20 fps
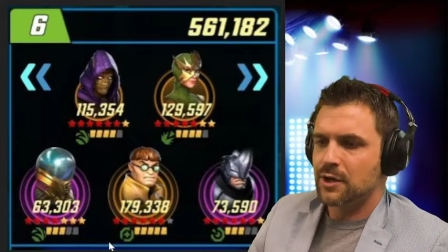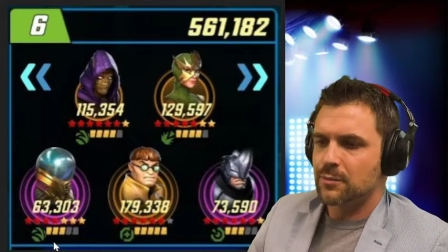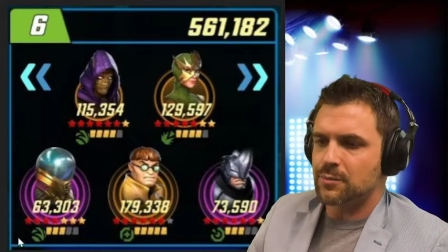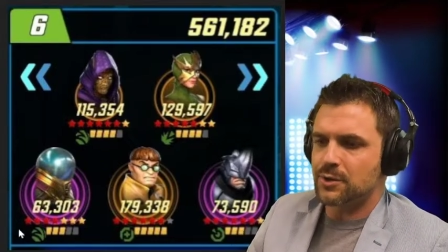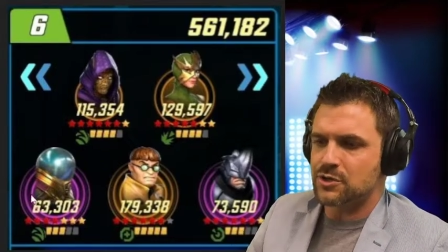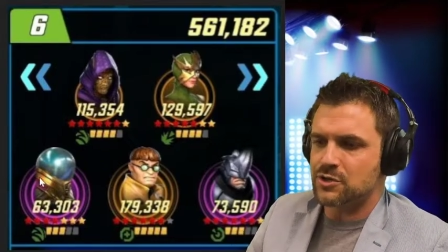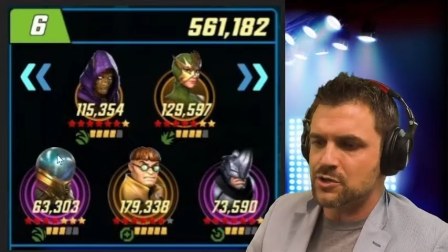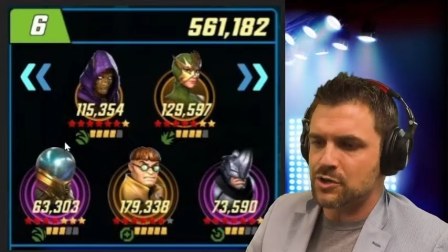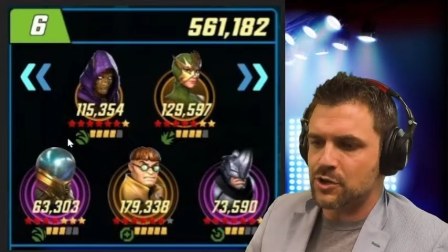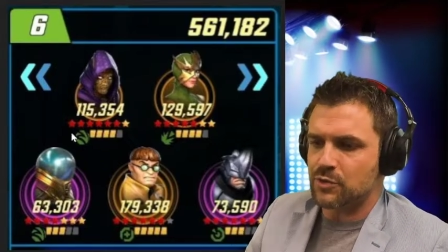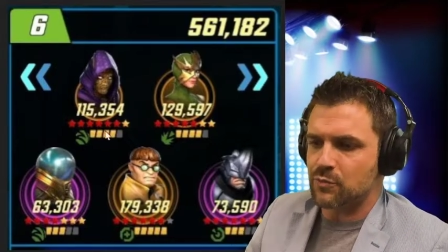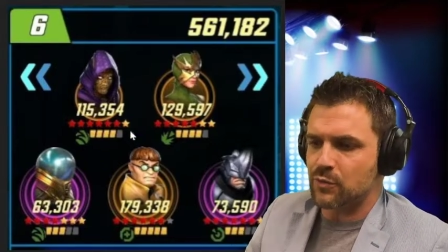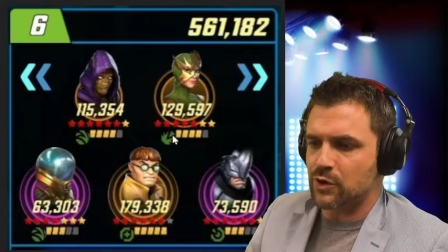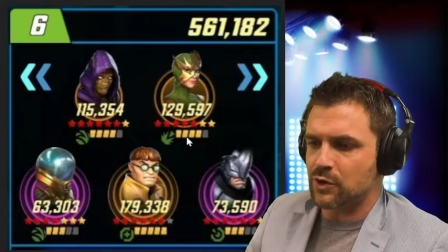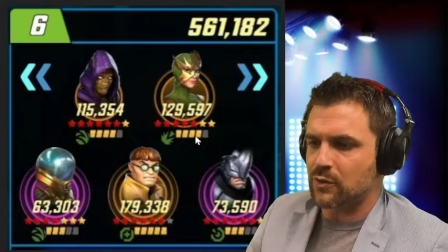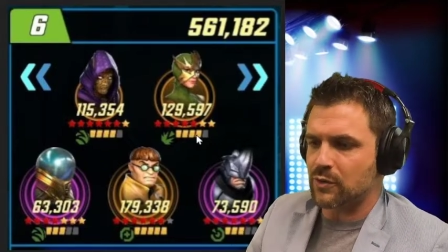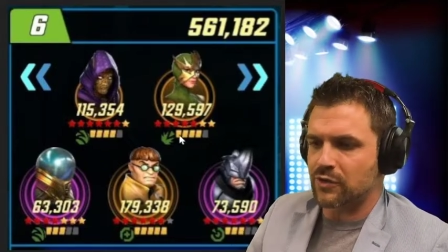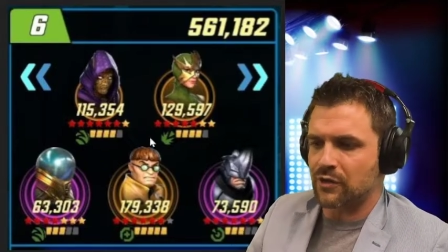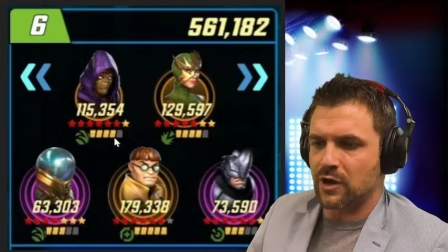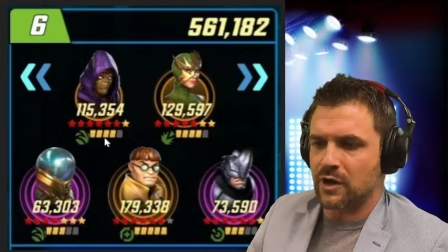But you can
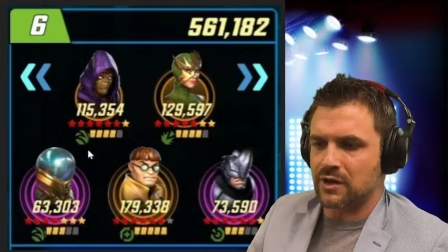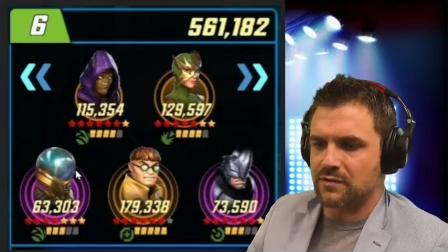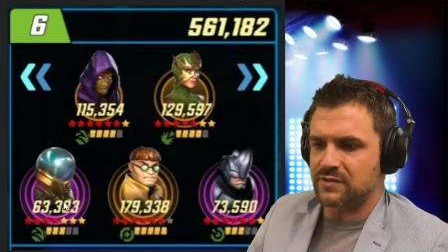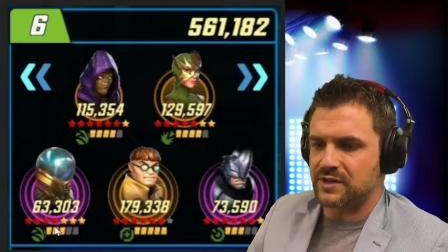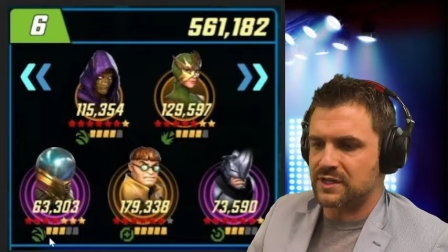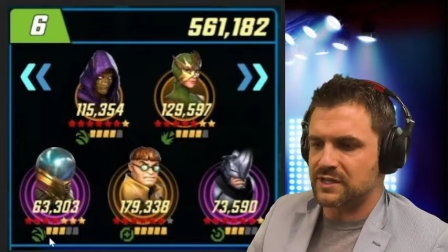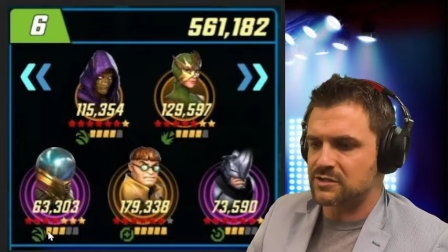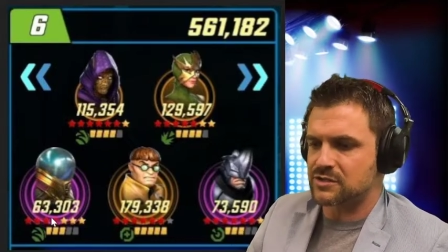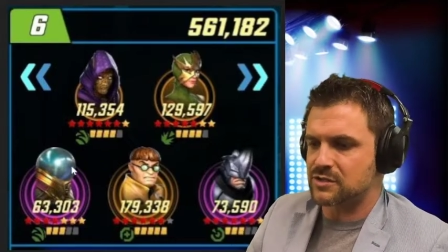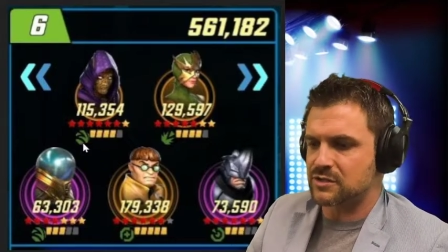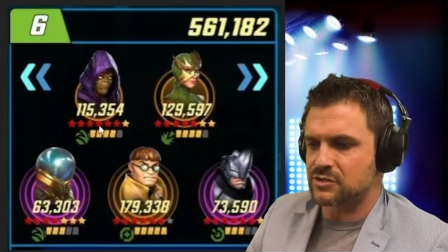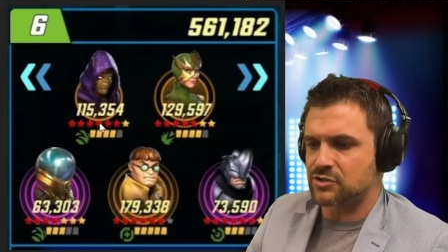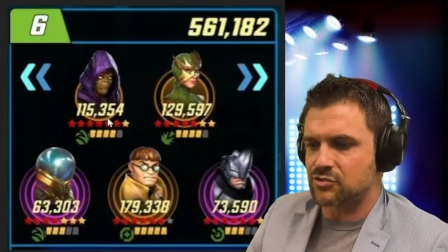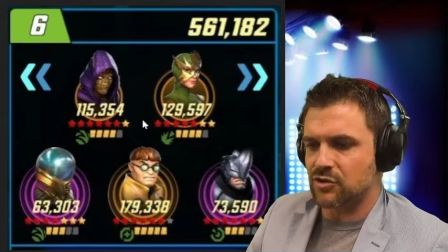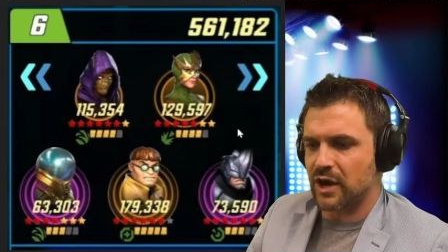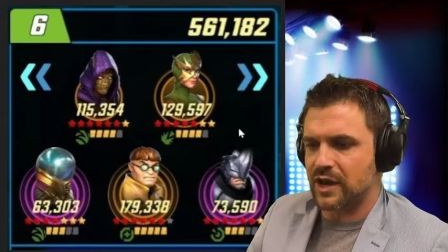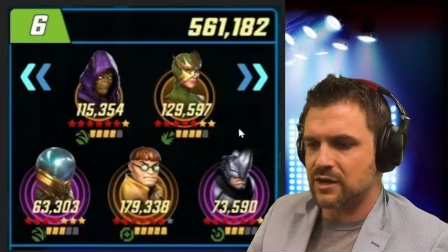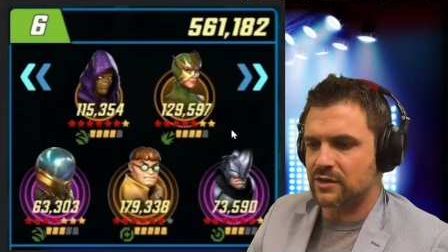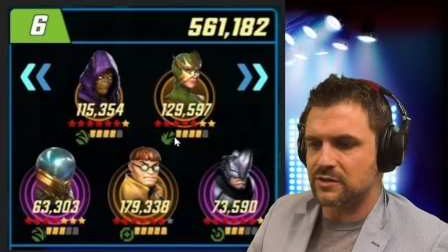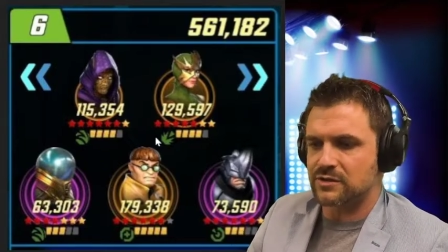work with all of these.
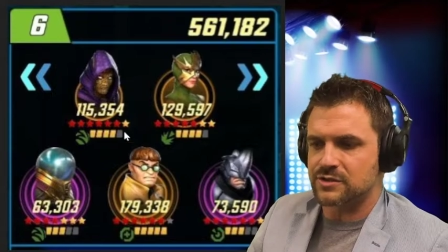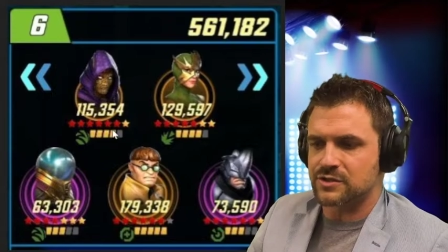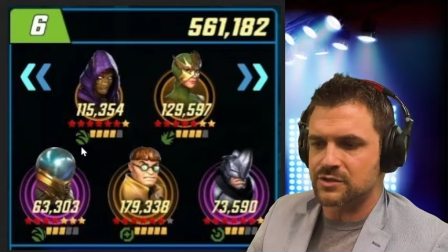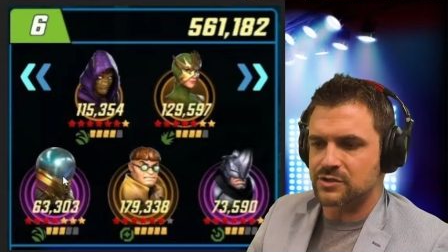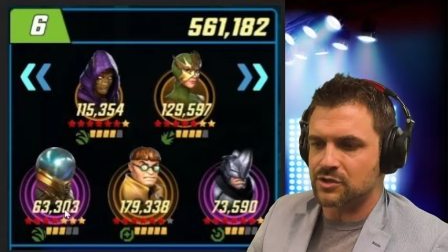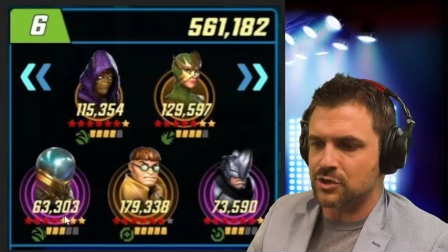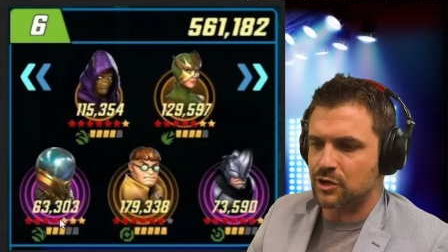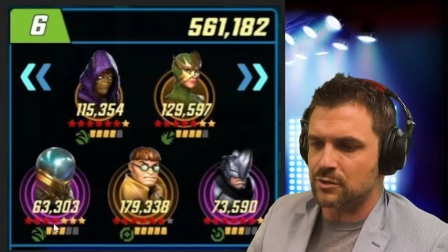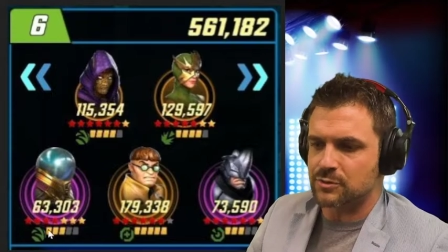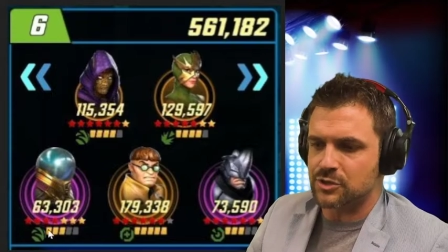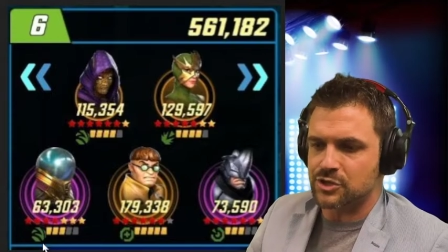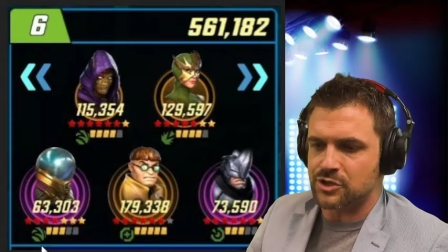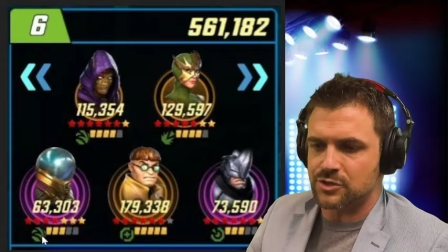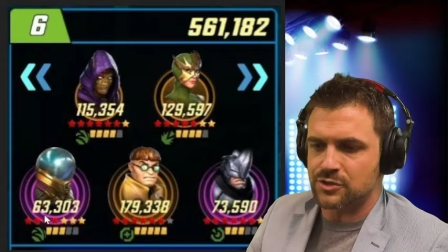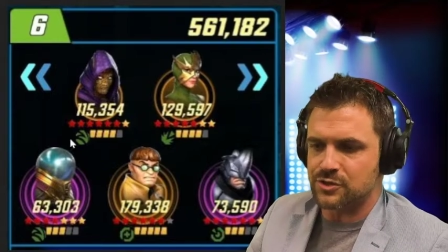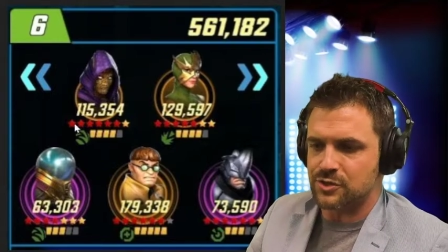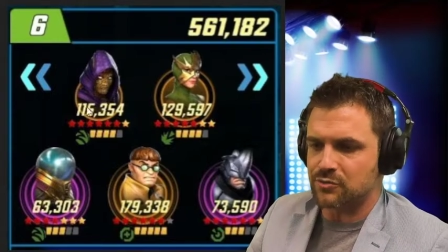Strikers, Skirmishers,